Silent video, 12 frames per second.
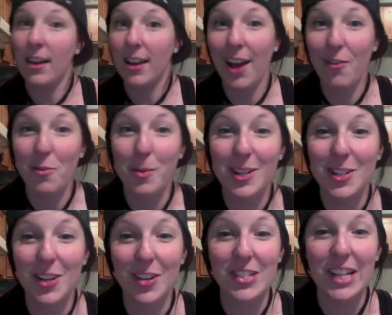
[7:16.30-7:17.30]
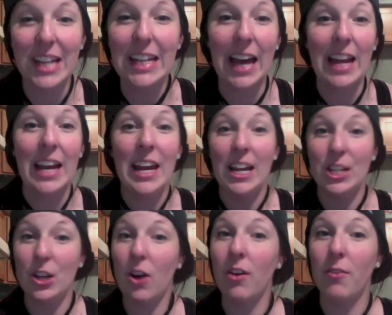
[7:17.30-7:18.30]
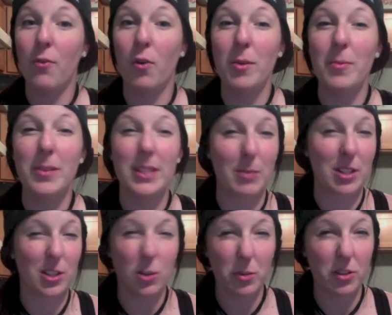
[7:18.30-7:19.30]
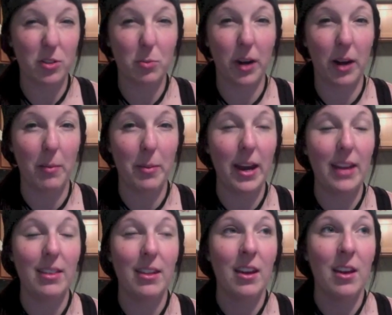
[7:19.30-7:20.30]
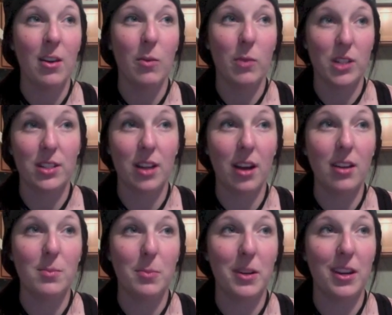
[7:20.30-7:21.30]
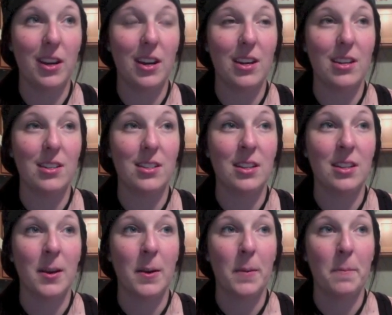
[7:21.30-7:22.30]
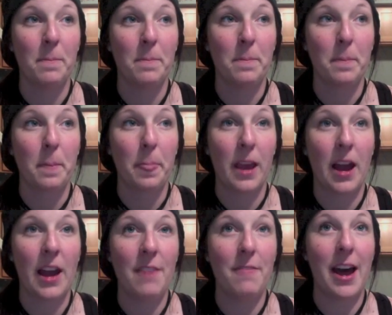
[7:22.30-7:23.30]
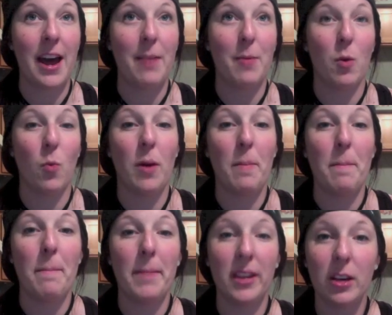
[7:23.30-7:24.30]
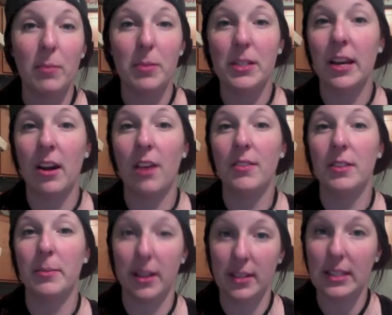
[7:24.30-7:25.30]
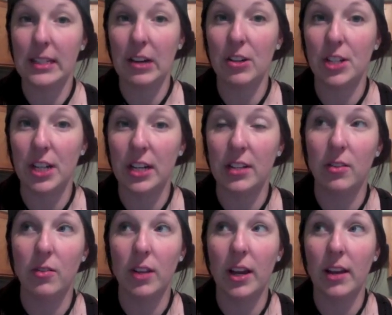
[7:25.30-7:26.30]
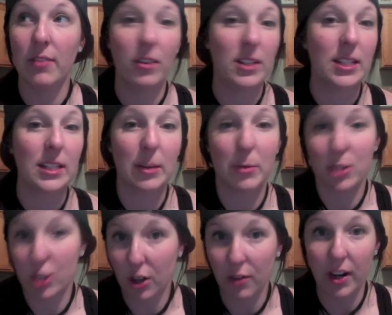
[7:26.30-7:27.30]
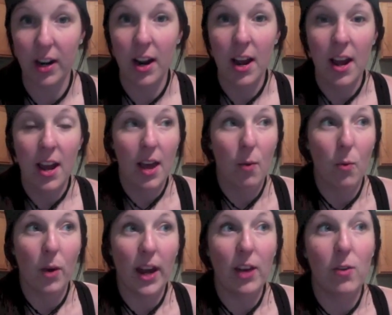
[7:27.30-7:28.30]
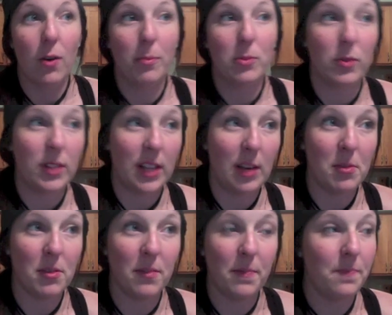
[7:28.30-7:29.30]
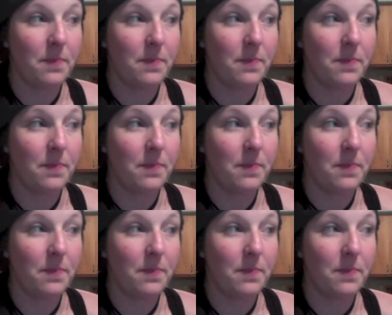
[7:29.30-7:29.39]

everybody should understand that. It's harder for me because I'm a super, super empath, which sucks because I vibe 1,000,000% off somebody else's energy. So like, for instance, I'm a server. When I go up to a table,